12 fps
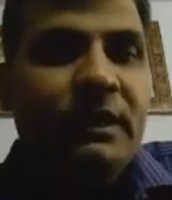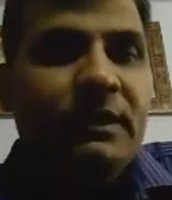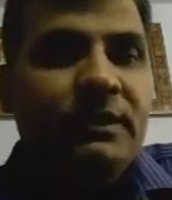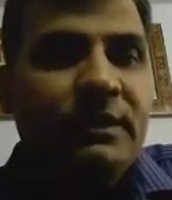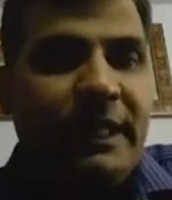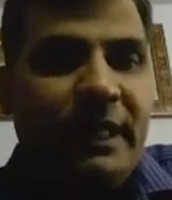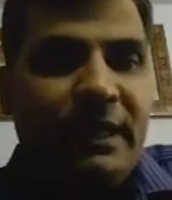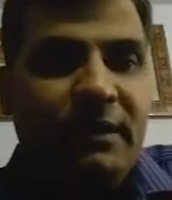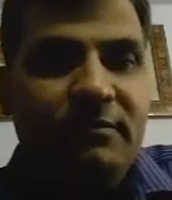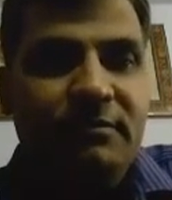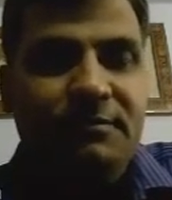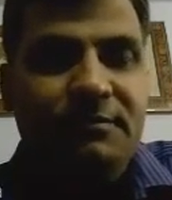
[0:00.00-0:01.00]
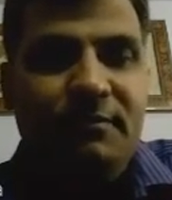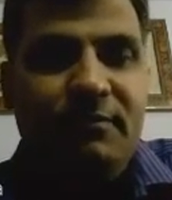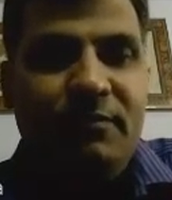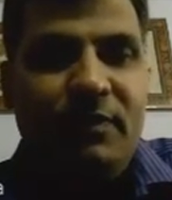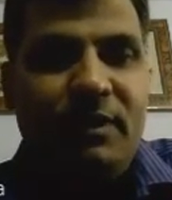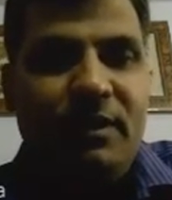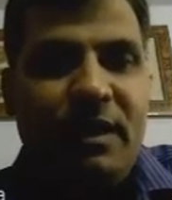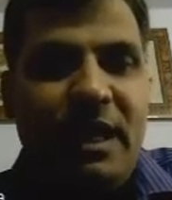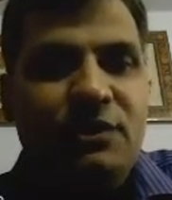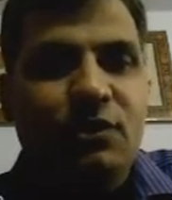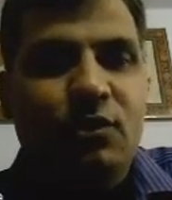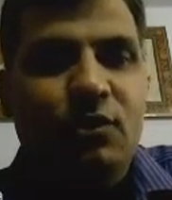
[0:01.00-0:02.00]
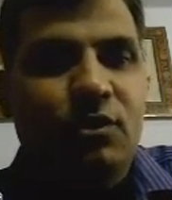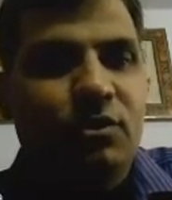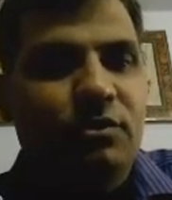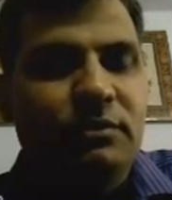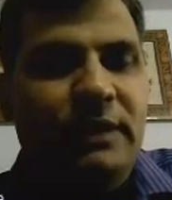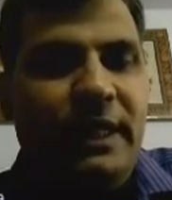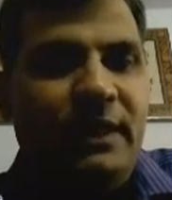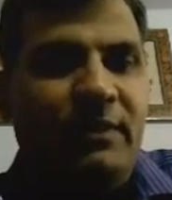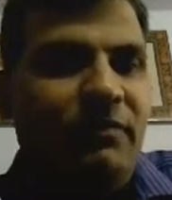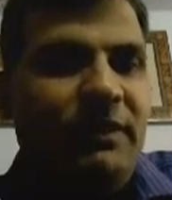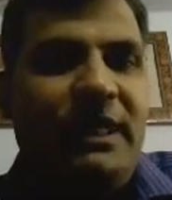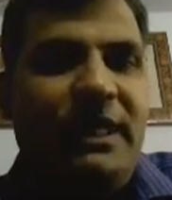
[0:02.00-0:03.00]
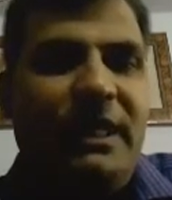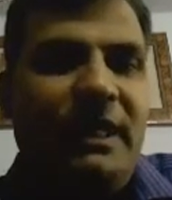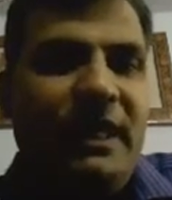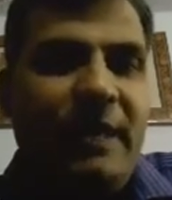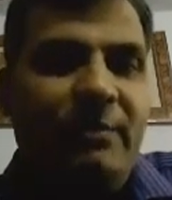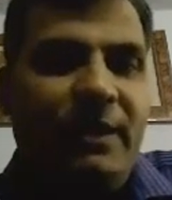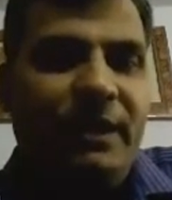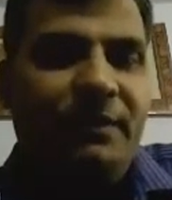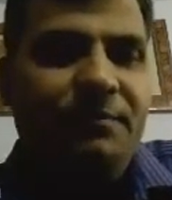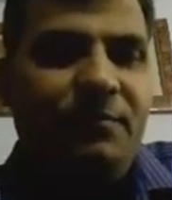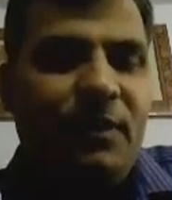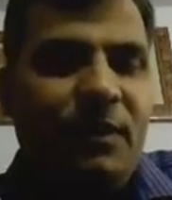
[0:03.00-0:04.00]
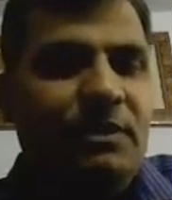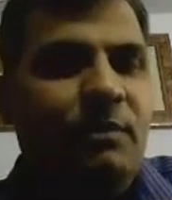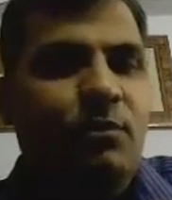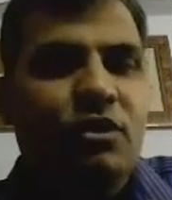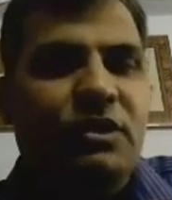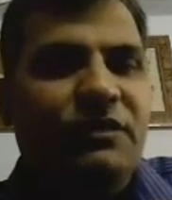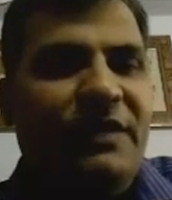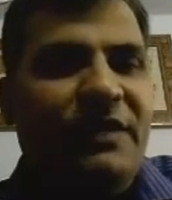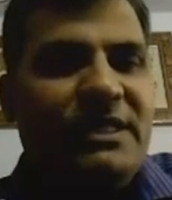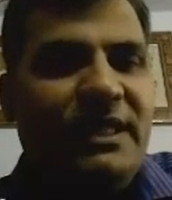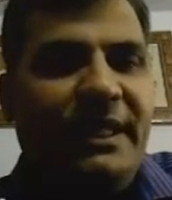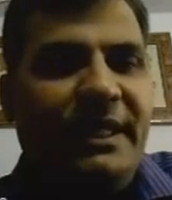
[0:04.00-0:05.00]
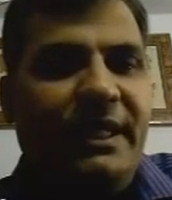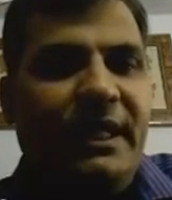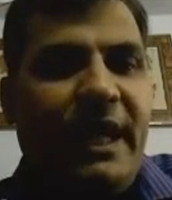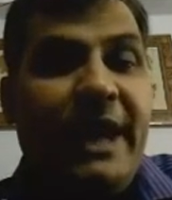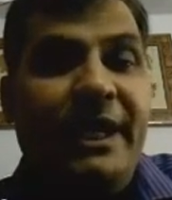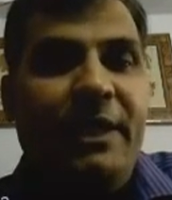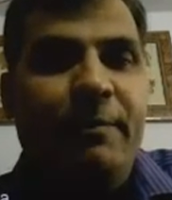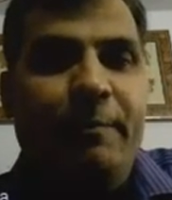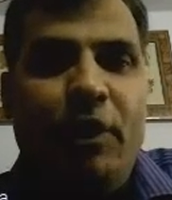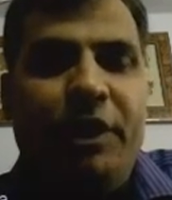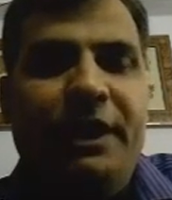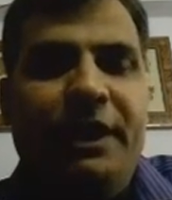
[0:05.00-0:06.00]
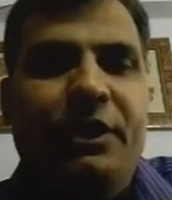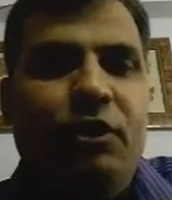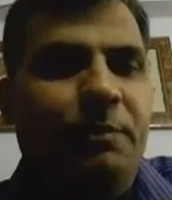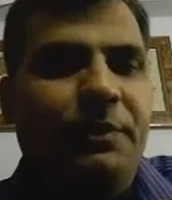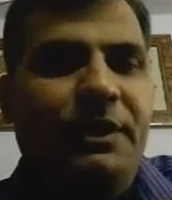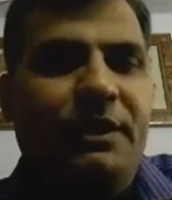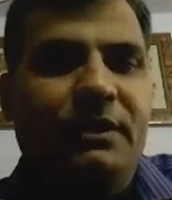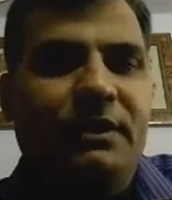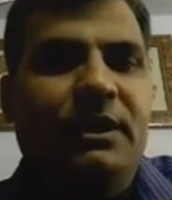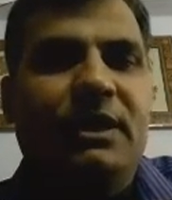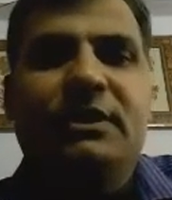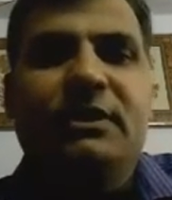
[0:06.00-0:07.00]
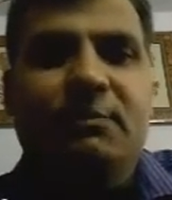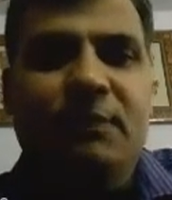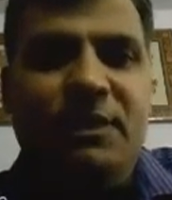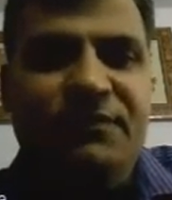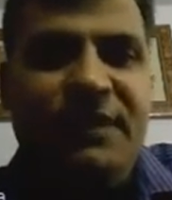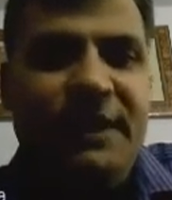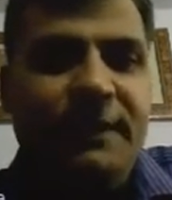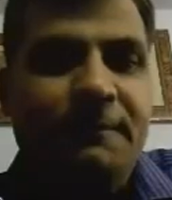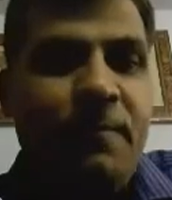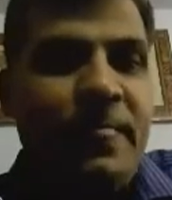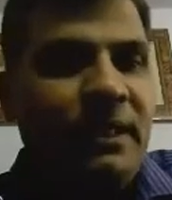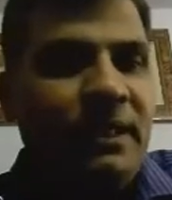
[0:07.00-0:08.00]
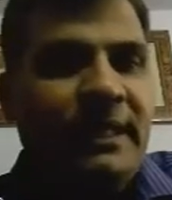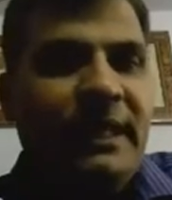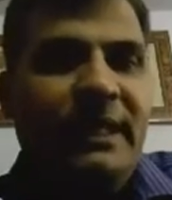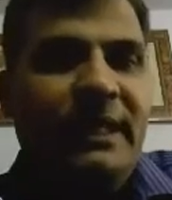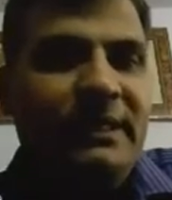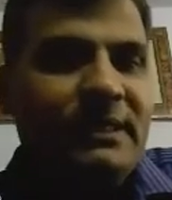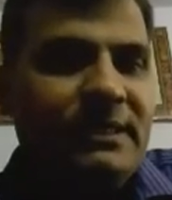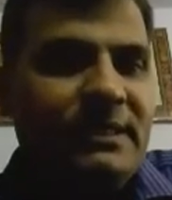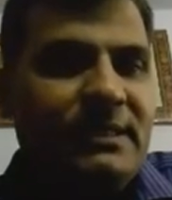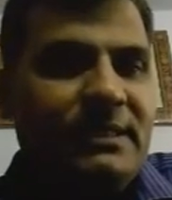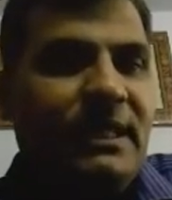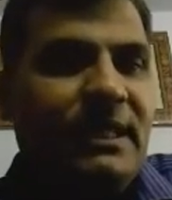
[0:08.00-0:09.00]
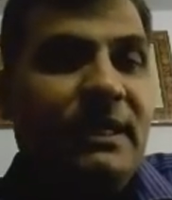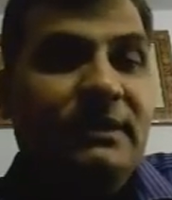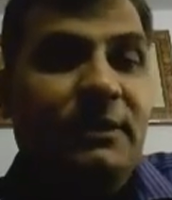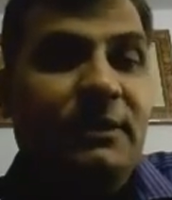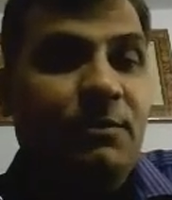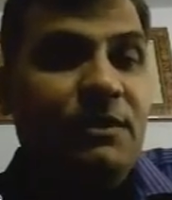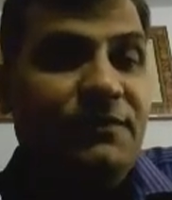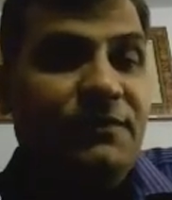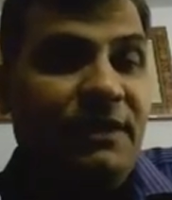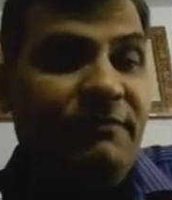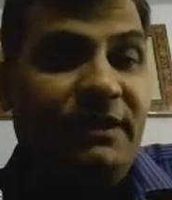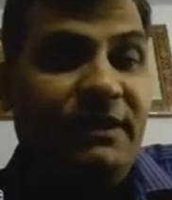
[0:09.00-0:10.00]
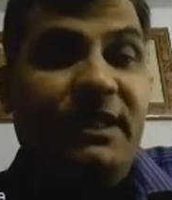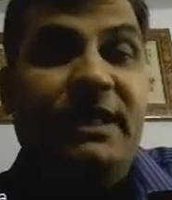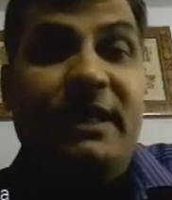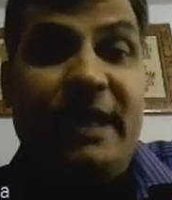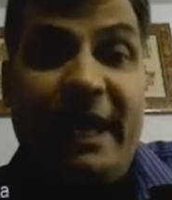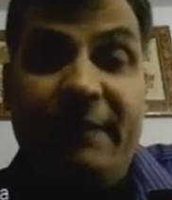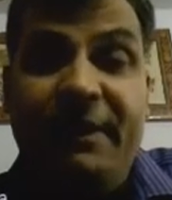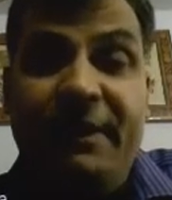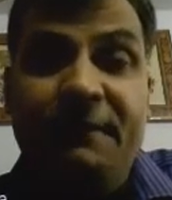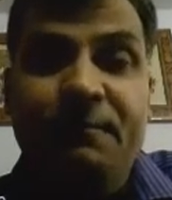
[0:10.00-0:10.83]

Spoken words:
Then, as you know, that weather and climate, the most fascinating and important topic in the earth atmosphere, that I discussed the earth atmospheric weather and climate.